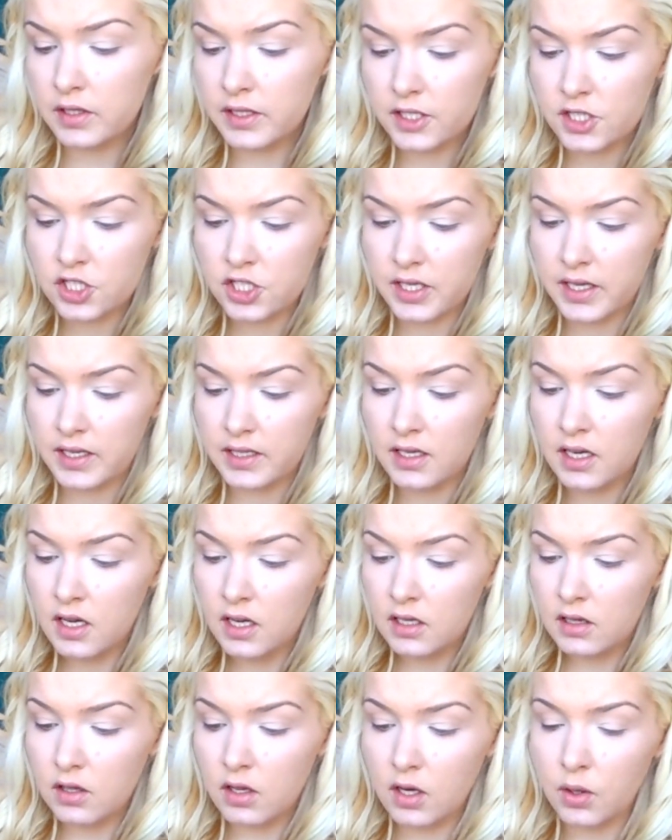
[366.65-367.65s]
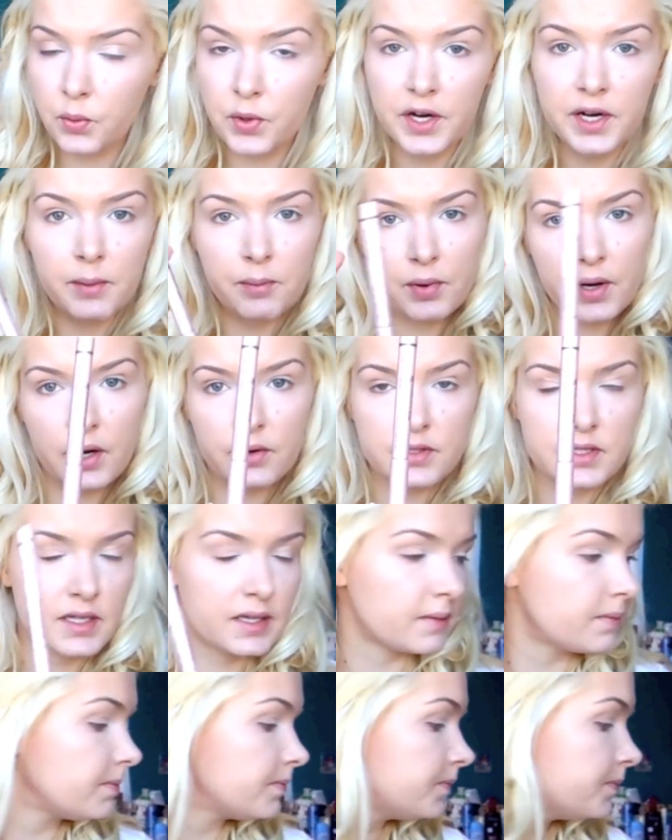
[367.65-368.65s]
Light Shade Long Wearing Brow
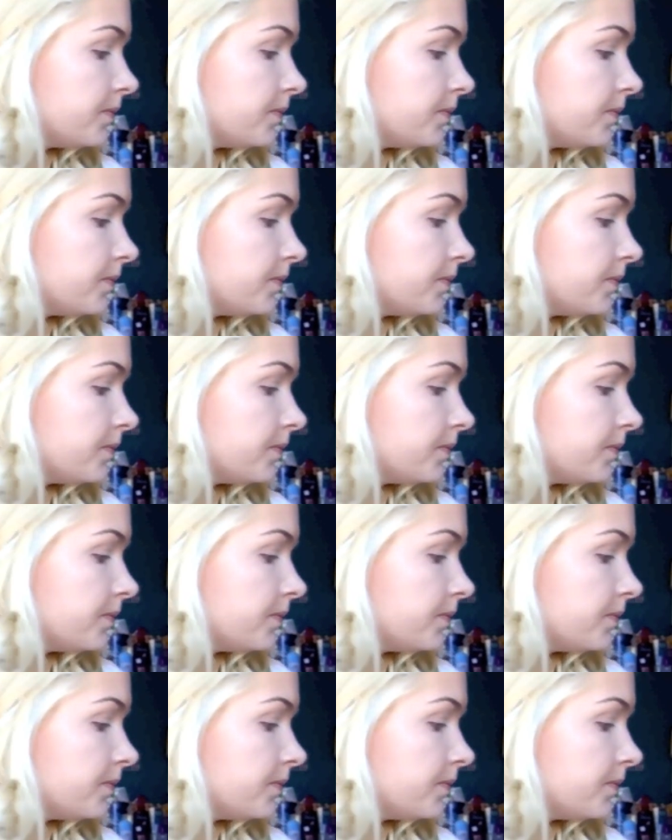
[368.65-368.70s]
Tint.